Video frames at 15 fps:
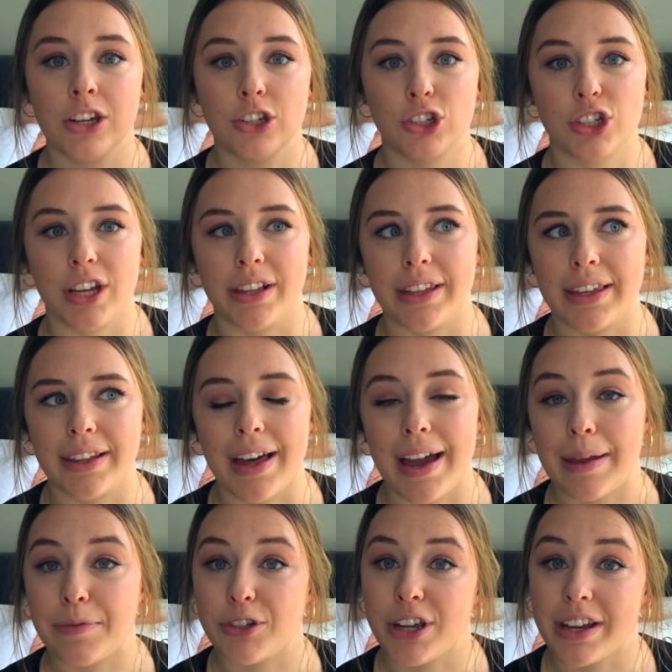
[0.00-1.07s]
chili
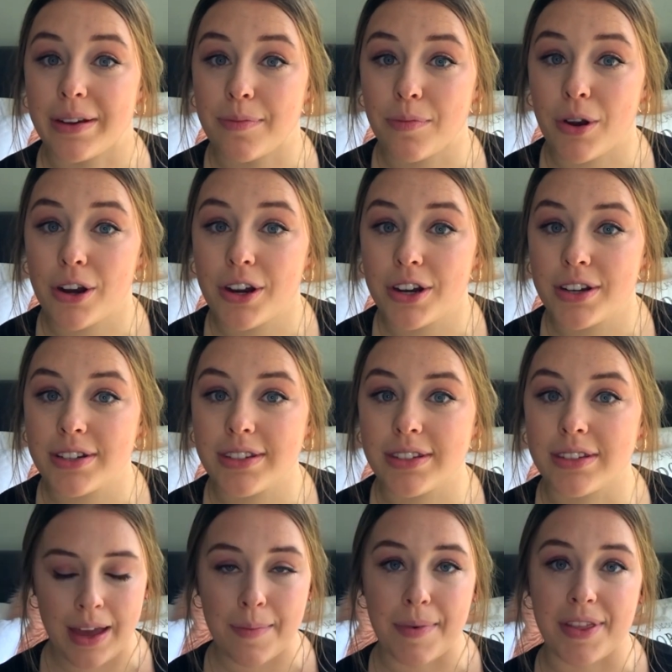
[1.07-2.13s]
lime chicken burgers,